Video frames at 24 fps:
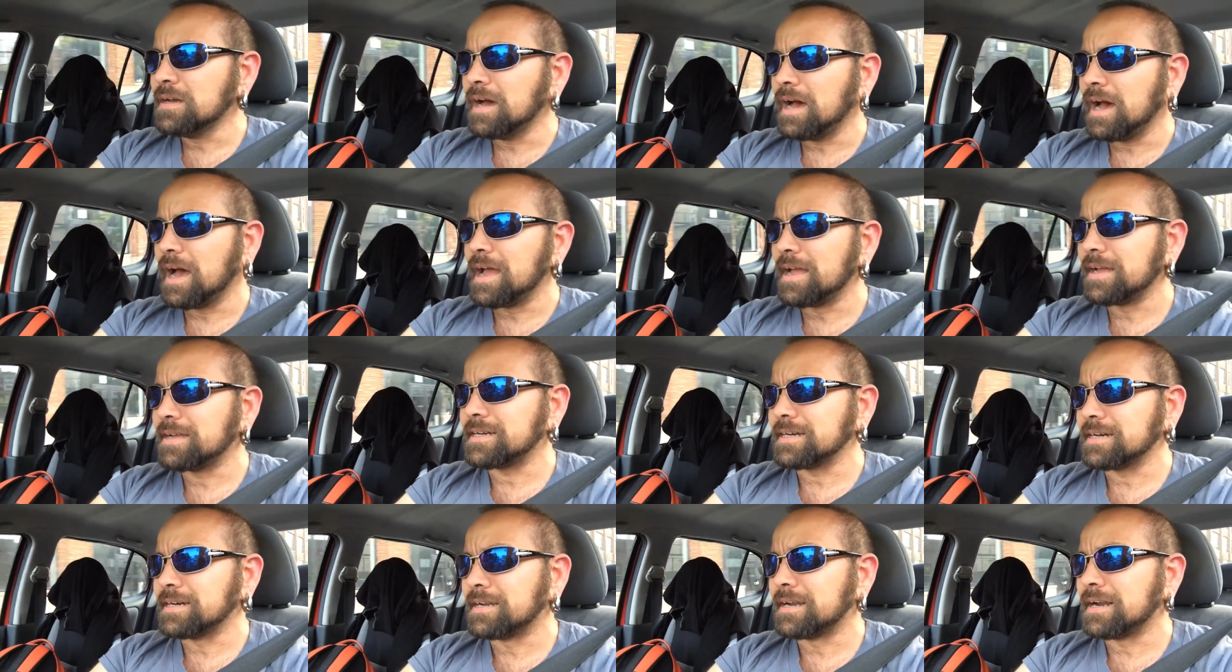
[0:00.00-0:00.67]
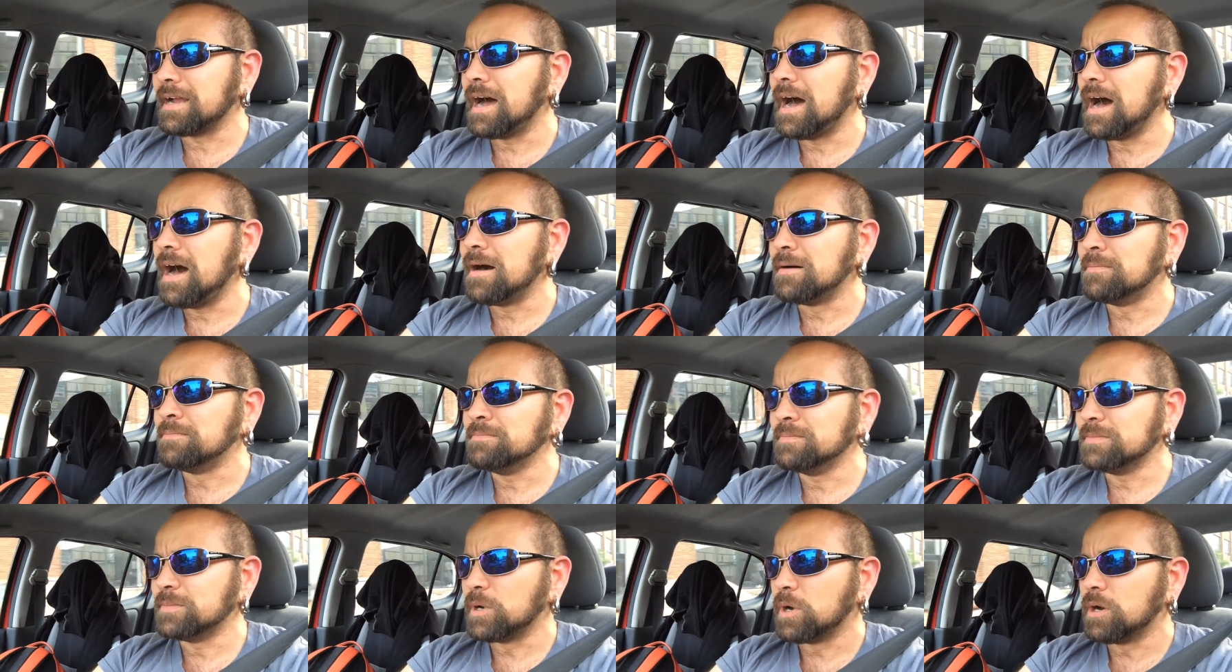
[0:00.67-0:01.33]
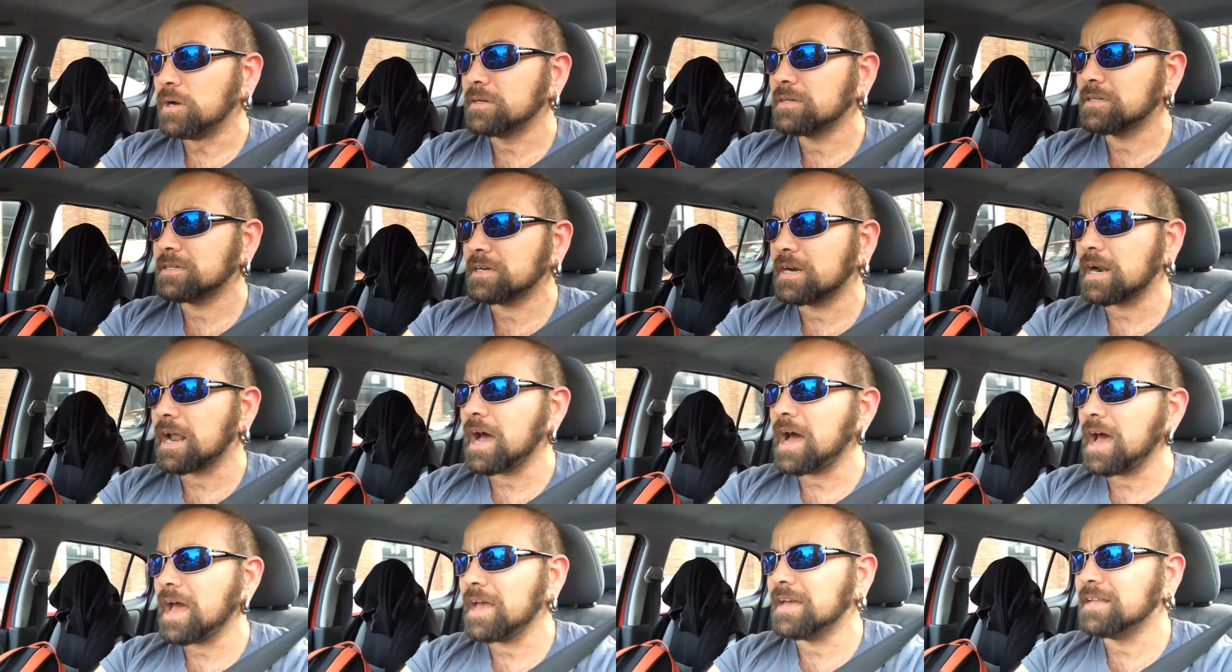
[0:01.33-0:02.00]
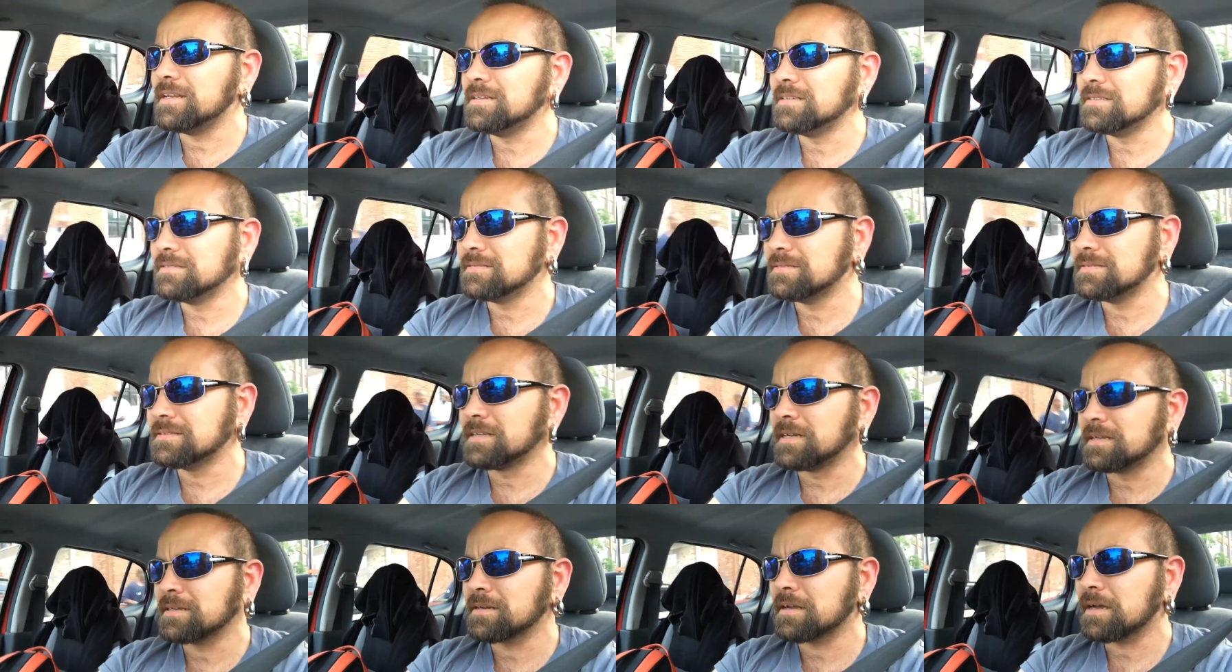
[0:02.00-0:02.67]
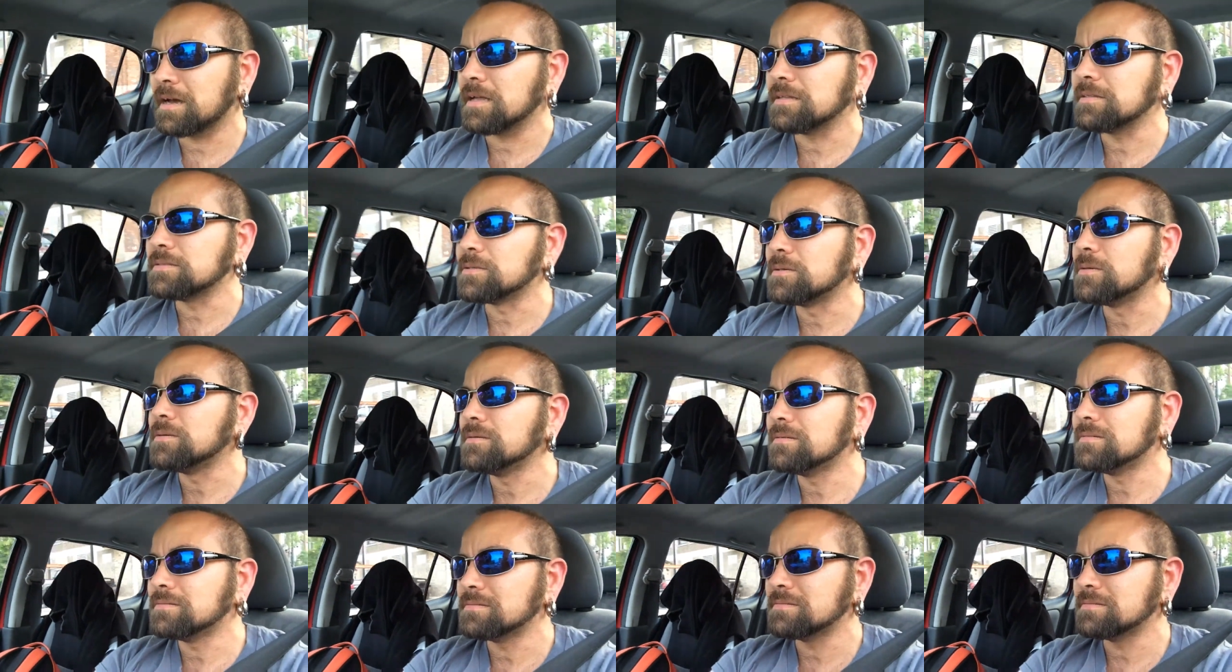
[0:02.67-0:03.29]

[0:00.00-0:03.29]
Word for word: I caramba, cried Don Gato.